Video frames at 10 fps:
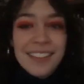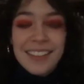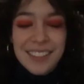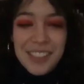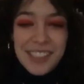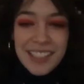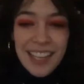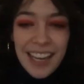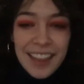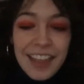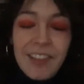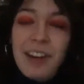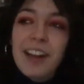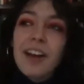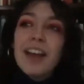Jesus, I can't think right now.